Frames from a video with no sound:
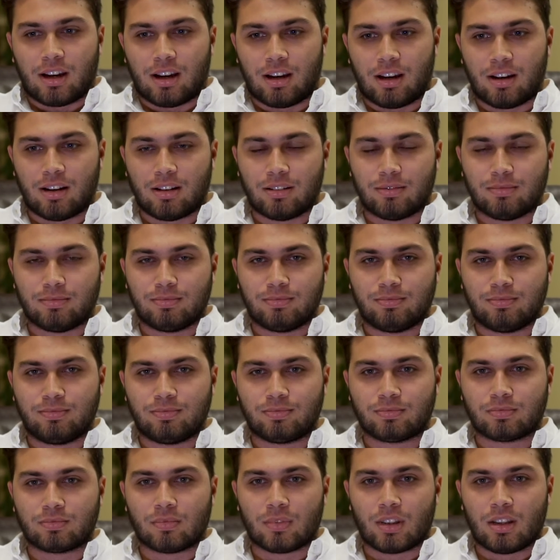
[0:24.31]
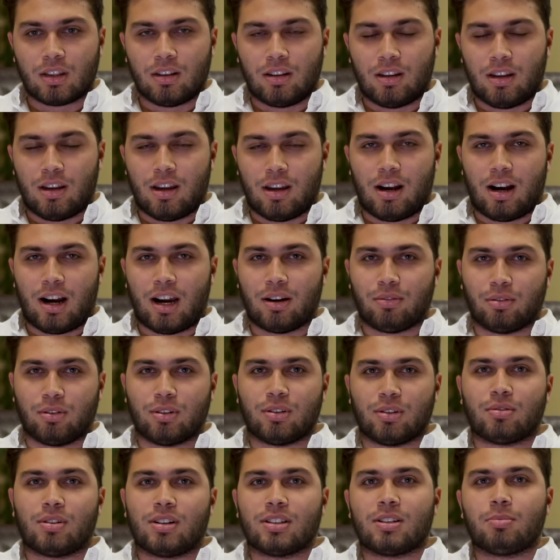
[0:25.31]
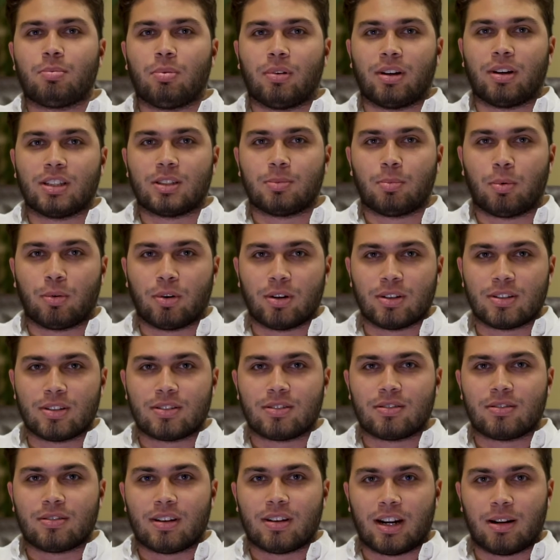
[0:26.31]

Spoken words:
I really wanted to play sports